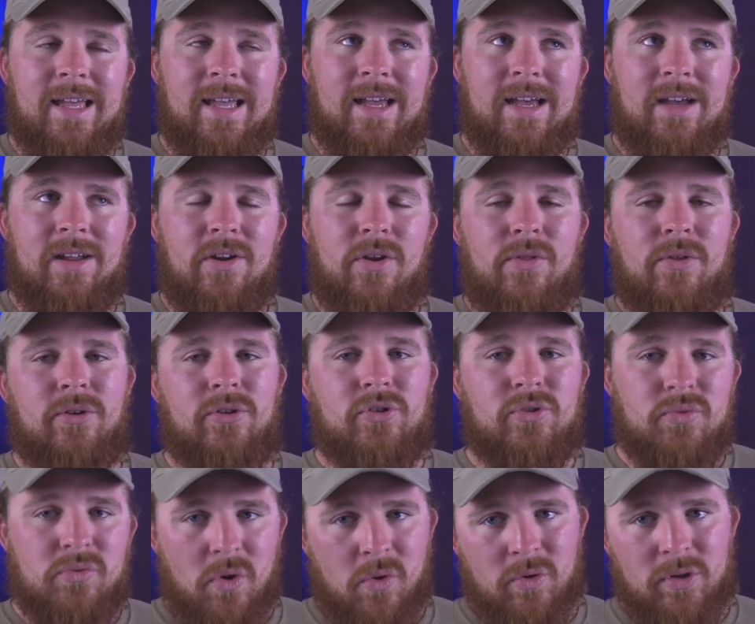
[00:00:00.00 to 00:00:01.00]
I know they're
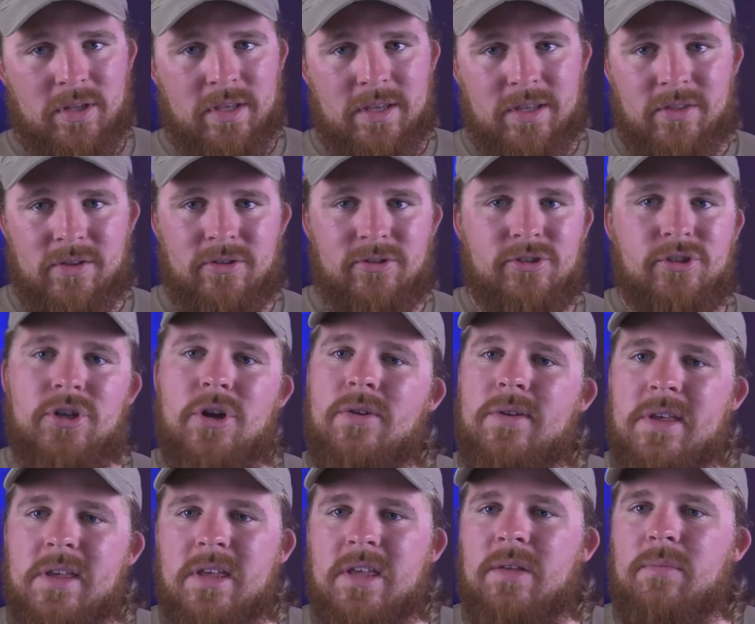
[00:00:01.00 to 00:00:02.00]
trolly, they're
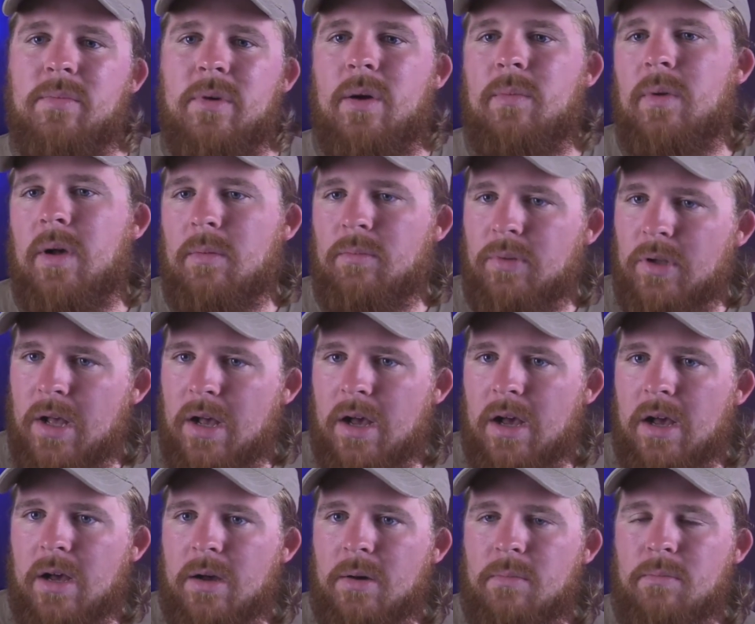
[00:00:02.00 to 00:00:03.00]
jokey, blah, blah,
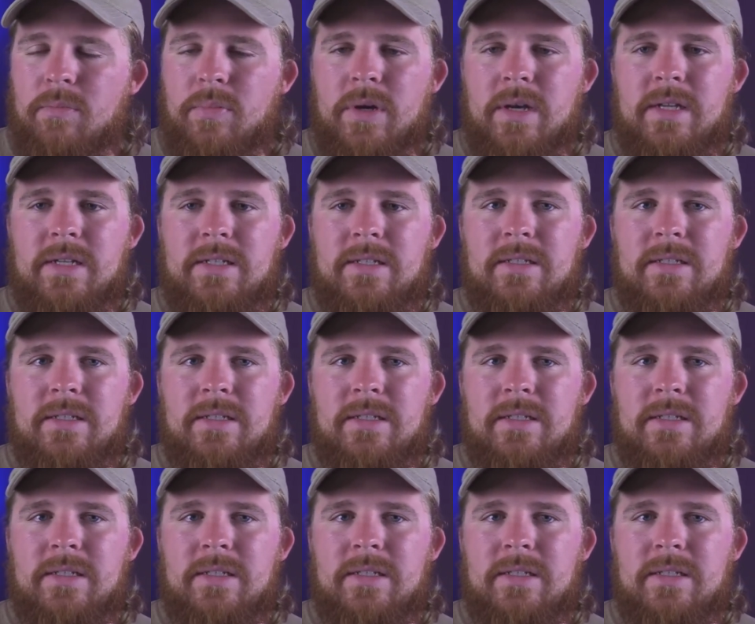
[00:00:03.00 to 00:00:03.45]
blah, but